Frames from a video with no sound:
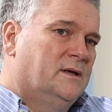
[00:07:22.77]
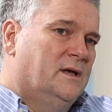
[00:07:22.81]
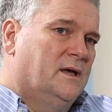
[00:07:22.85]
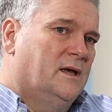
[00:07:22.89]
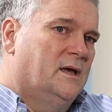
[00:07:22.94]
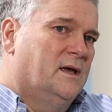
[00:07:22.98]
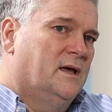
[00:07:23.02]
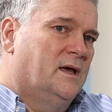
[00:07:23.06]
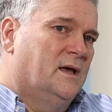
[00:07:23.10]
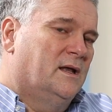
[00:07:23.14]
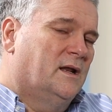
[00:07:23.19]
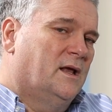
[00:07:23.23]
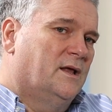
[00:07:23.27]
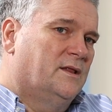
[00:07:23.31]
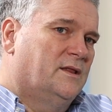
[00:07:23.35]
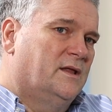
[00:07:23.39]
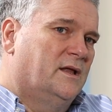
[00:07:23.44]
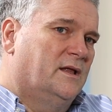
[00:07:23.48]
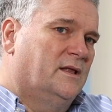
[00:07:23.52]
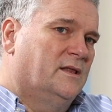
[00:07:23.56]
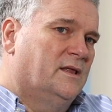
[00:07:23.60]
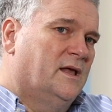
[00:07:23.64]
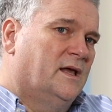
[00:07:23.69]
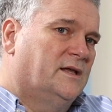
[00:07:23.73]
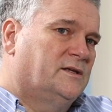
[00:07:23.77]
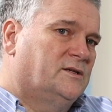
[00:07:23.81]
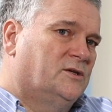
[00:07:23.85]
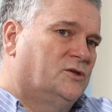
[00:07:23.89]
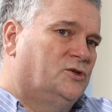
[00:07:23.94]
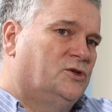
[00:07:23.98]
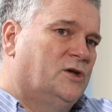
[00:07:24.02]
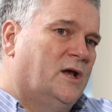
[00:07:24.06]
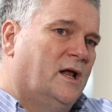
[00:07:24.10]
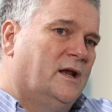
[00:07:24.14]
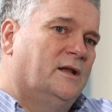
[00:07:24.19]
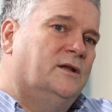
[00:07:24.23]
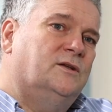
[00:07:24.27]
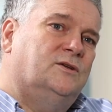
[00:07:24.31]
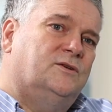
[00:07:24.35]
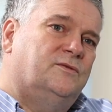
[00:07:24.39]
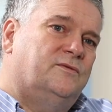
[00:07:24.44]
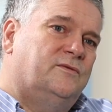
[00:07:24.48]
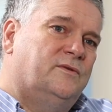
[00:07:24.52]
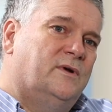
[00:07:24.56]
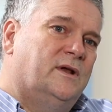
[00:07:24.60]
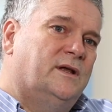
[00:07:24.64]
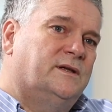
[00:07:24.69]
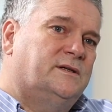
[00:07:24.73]
And I think that's a challenge
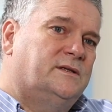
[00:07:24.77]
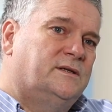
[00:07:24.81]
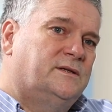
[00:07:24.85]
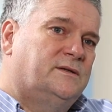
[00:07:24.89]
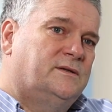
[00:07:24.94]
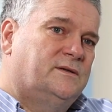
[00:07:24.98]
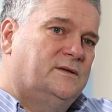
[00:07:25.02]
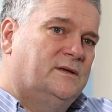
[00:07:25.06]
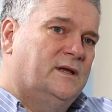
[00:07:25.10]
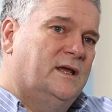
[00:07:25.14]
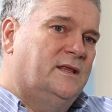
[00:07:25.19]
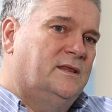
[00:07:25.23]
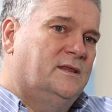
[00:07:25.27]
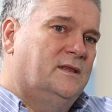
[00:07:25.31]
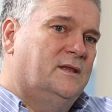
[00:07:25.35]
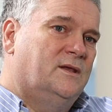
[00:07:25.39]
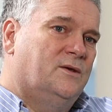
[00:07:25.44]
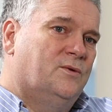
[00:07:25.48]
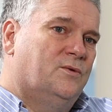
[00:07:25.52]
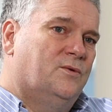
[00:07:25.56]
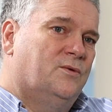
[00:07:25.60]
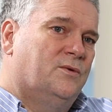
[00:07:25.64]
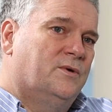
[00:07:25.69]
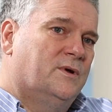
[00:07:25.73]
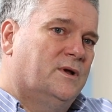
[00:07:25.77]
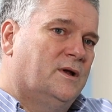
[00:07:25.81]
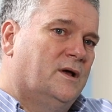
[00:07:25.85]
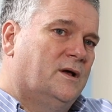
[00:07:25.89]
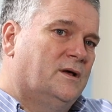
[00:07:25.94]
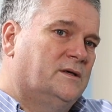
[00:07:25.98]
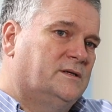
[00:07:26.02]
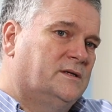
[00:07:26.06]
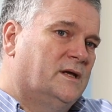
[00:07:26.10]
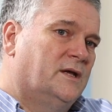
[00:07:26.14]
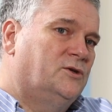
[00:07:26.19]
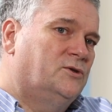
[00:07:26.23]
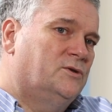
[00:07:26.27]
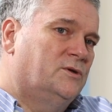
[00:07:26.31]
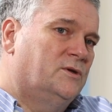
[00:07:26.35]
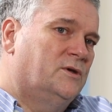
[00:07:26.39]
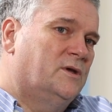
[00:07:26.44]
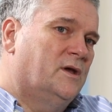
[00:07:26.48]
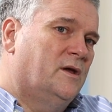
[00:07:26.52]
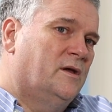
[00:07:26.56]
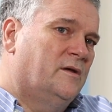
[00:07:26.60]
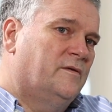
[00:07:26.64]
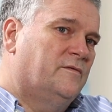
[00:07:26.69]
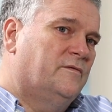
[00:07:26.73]
for us in the organisation
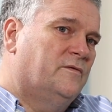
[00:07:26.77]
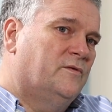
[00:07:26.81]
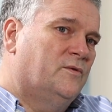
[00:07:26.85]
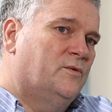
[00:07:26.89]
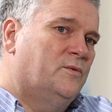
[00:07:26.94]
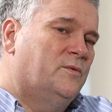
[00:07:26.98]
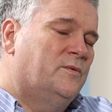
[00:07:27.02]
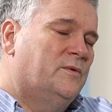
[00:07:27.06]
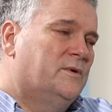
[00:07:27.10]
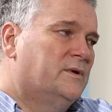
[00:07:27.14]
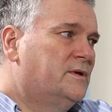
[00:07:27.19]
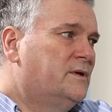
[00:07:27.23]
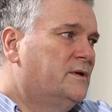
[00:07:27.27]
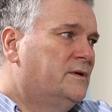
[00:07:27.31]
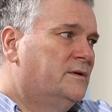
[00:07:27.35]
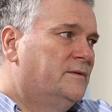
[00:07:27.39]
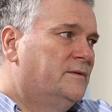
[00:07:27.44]
going forward.